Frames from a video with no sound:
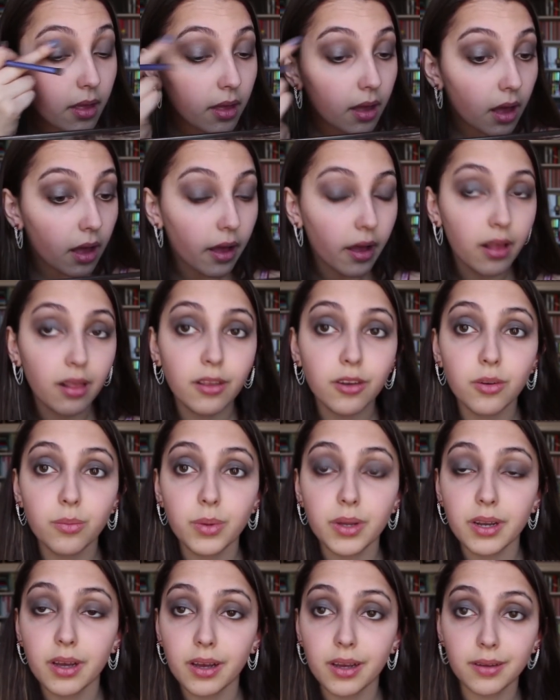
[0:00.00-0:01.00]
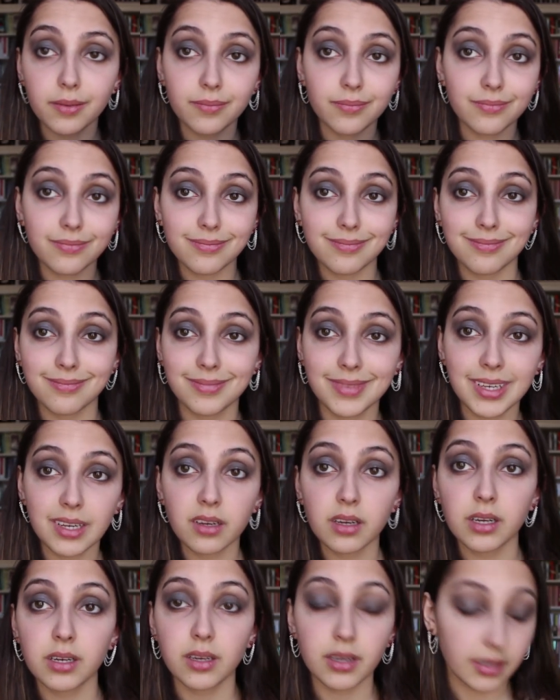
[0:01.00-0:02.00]
a little bit of
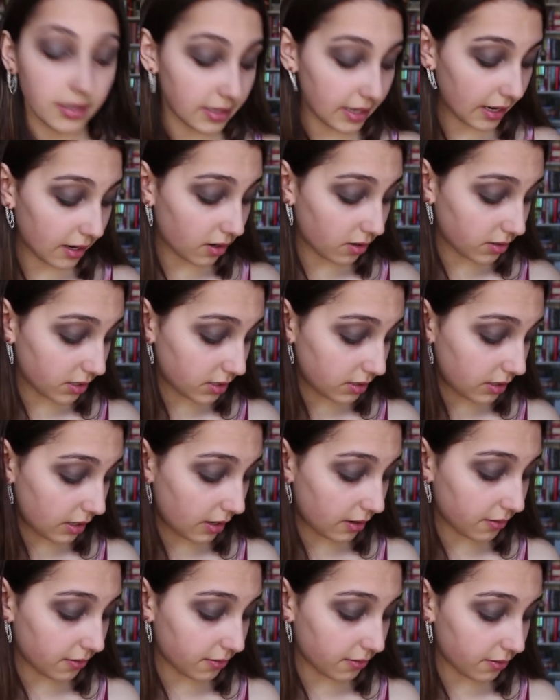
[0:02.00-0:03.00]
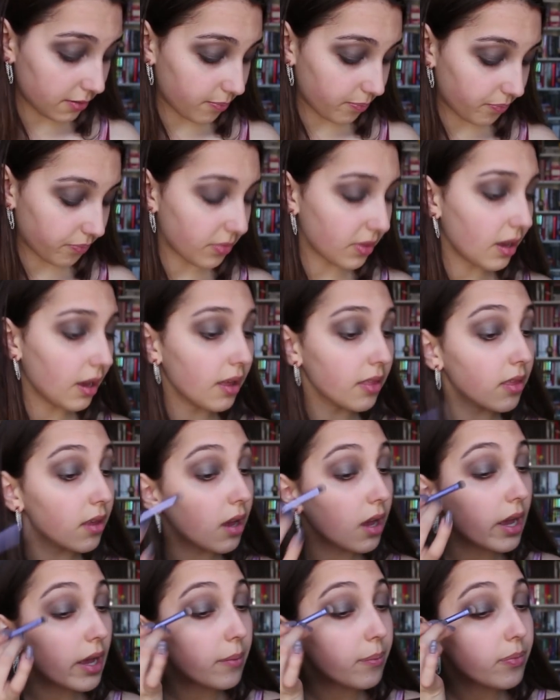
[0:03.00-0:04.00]
tarot stuff,
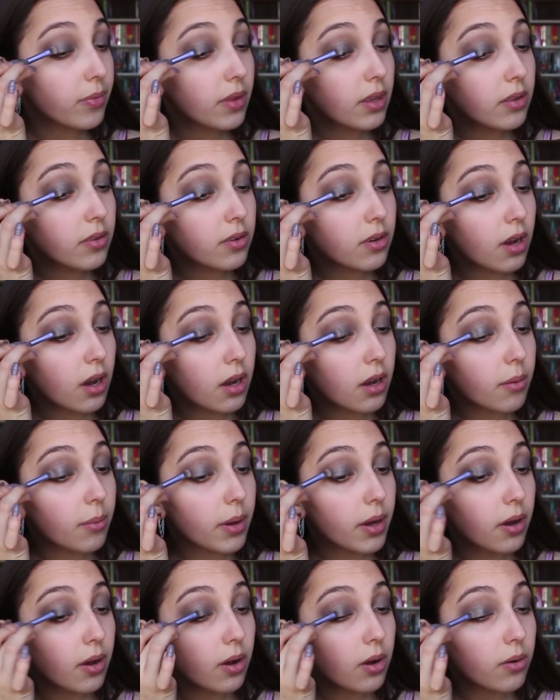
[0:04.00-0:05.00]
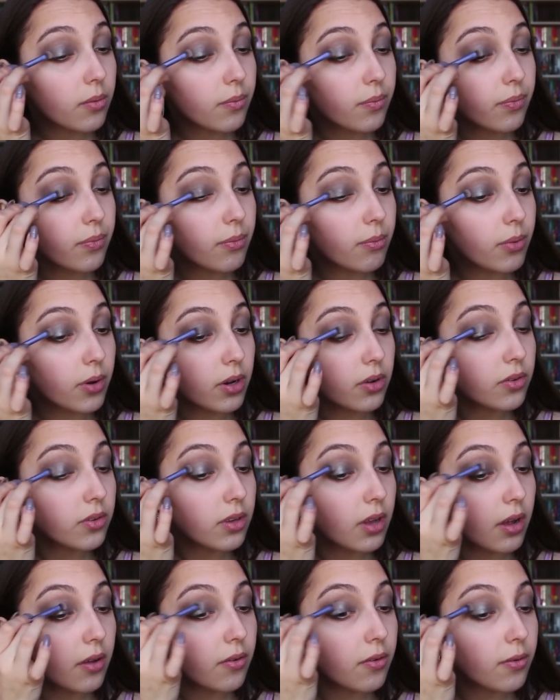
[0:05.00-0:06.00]
thought let's talk about book
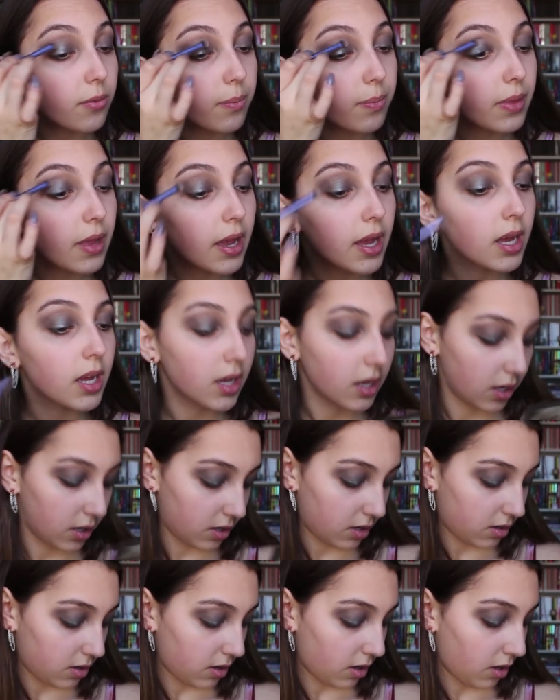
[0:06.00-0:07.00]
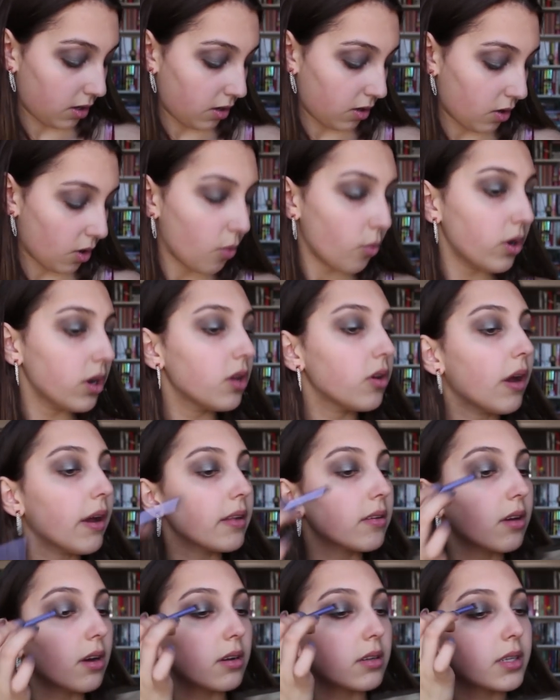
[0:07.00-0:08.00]
stuff. What are you
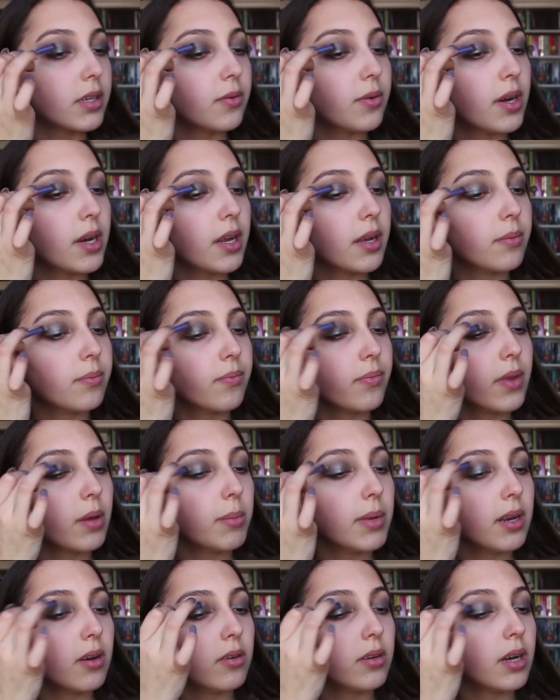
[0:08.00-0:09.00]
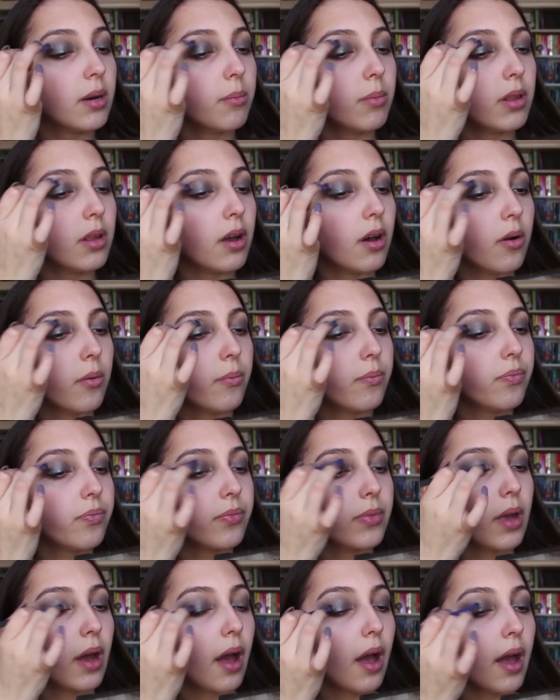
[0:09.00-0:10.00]
guys currently reading? Let me know down below.
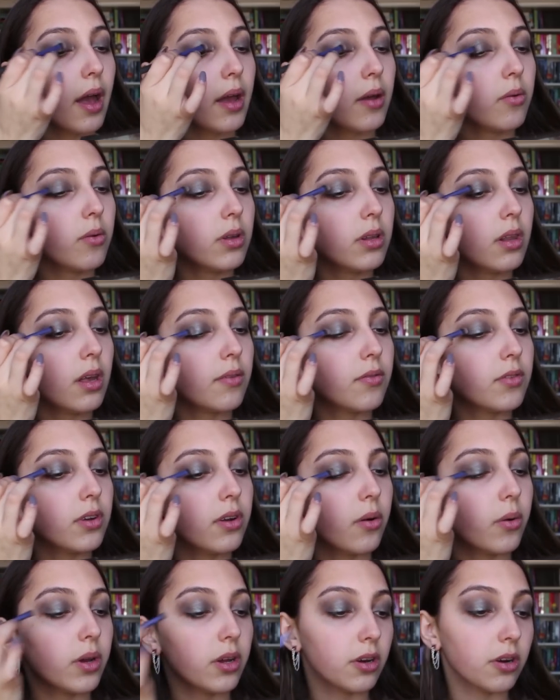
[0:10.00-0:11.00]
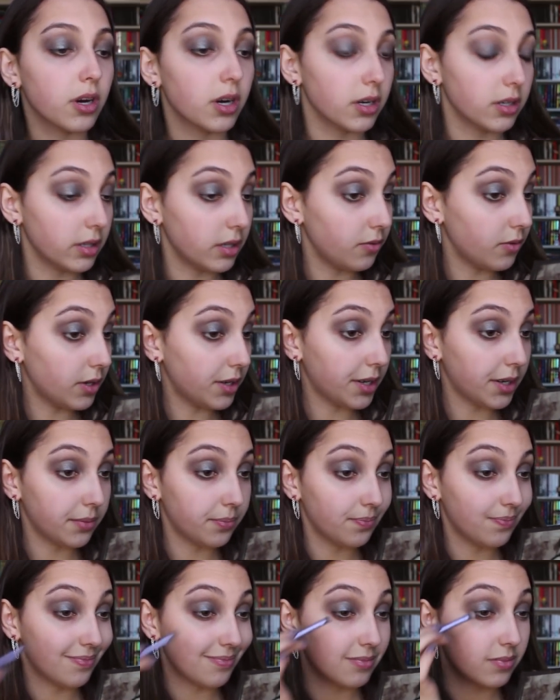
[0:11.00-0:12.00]
I would love to know what you're currently reading.